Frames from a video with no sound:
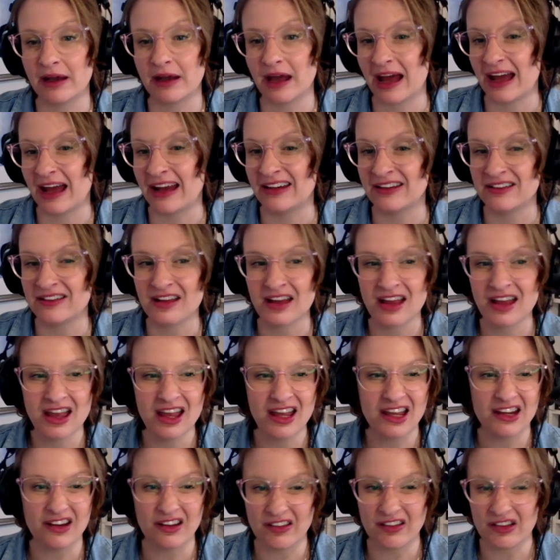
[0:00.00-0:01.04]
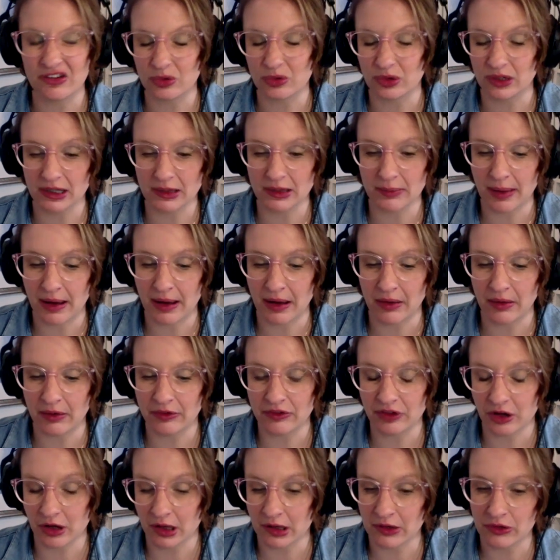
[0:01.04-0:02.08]
And they're talking about
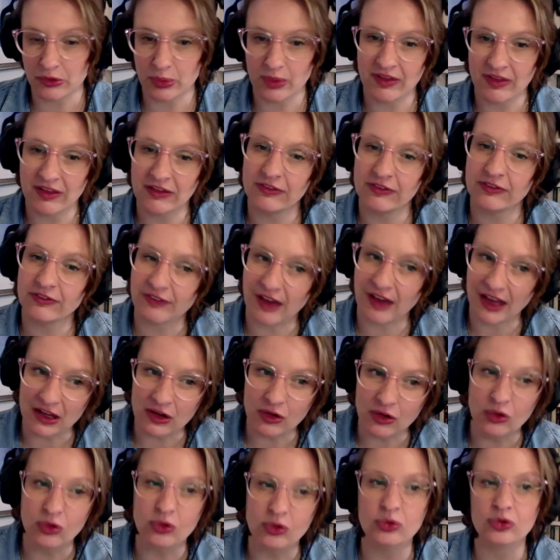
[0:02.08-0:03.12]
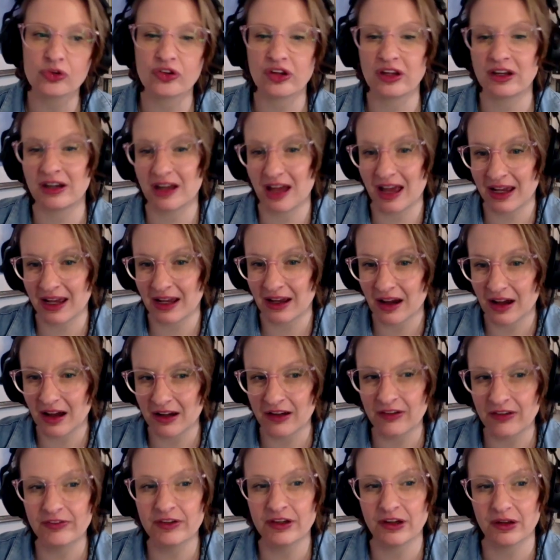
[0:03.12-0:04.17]
times where they failed and
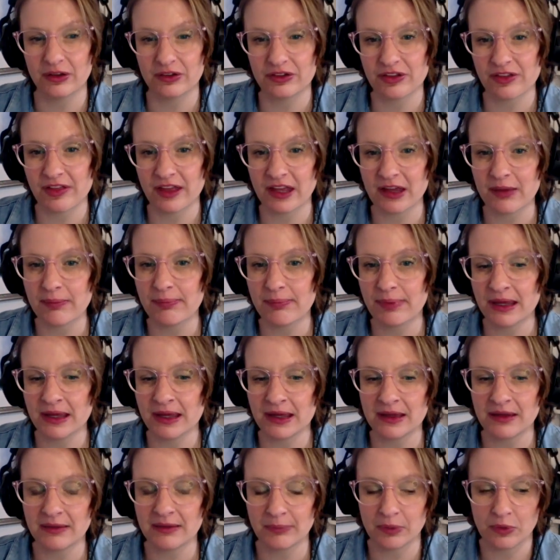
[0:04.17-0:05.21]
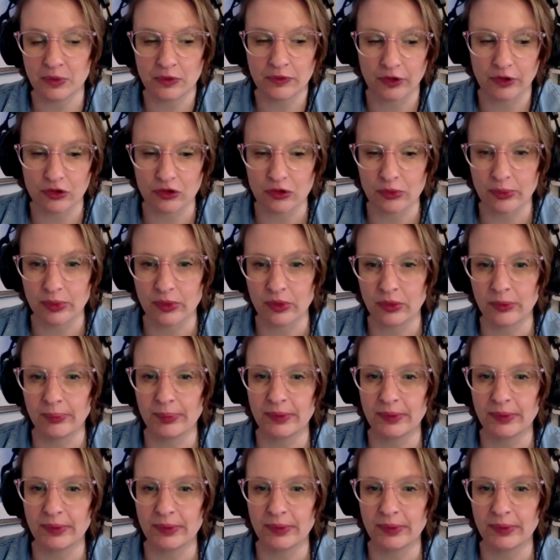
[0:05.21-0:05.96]
kind of, so they can be more vulnerable.